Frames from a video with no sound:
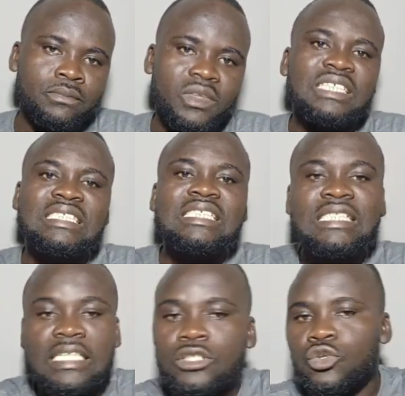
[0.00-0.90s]
And since
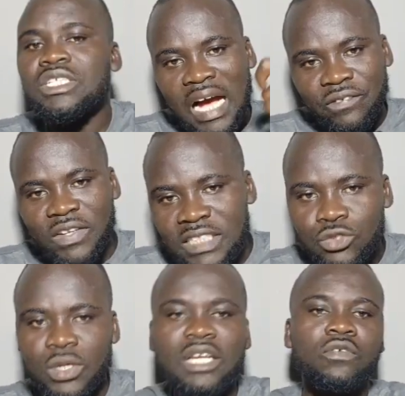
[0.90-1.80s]
he is not affiliated
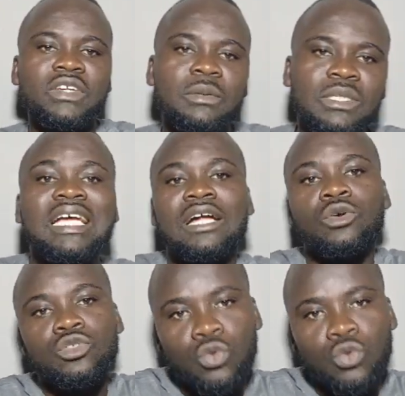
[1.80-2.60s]
to any of them, he cannot